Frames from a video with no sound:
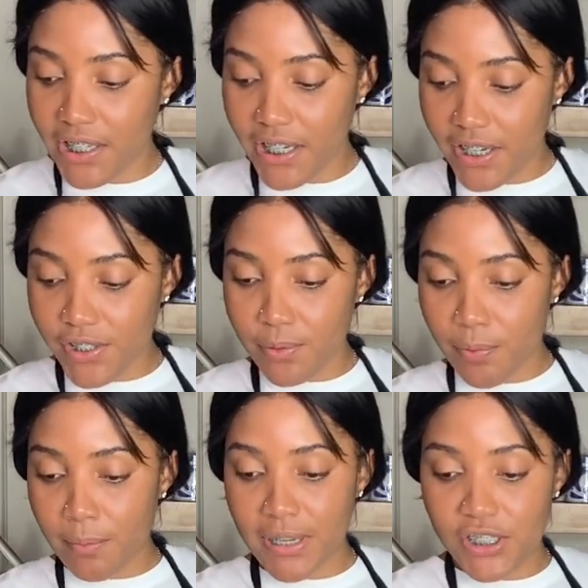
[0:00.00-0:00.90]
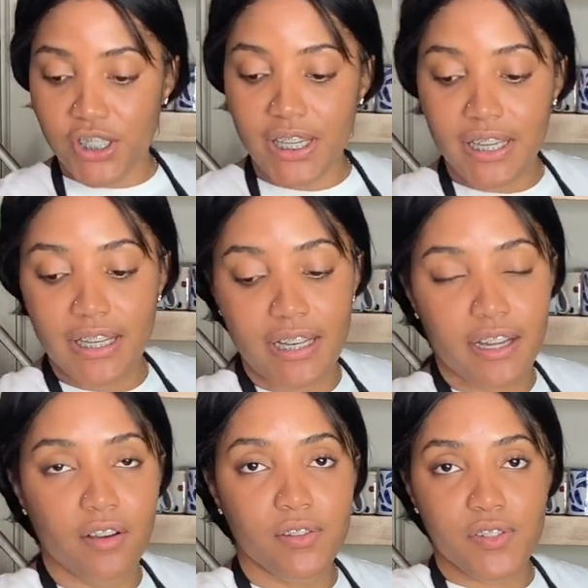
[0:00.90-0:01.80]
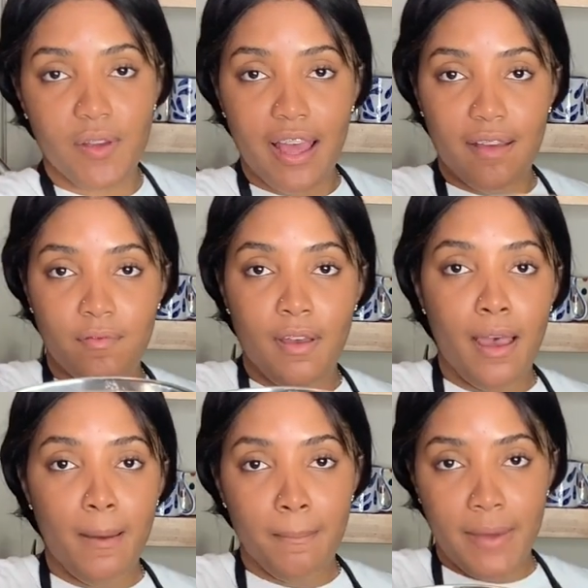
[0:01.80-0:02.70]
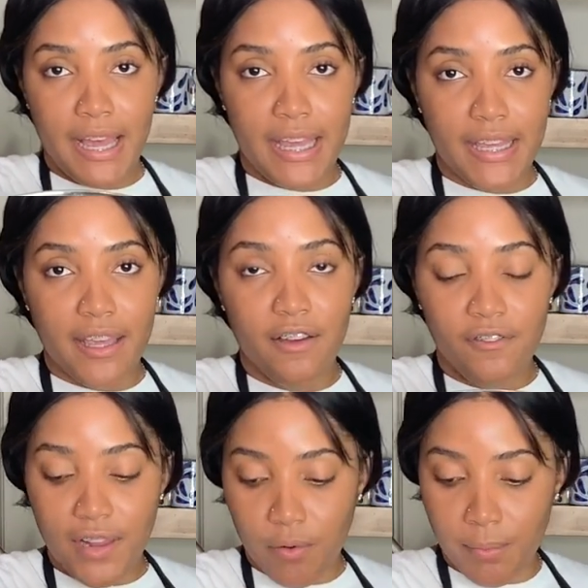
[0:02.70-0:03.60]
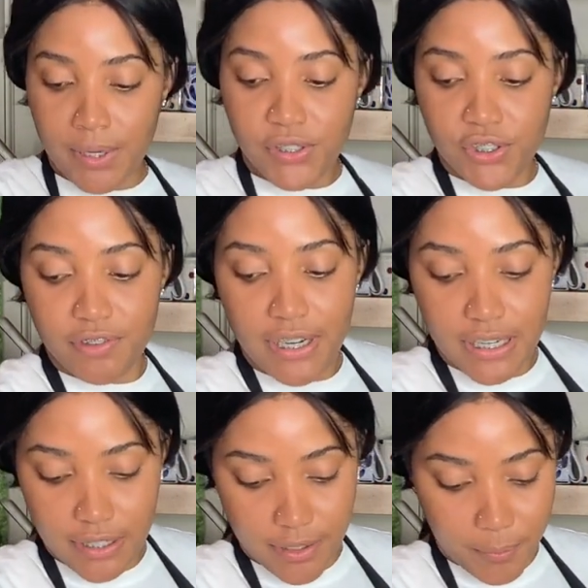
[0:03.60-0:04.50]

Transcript: here to put my chicken, and I also have my flour mixture right here.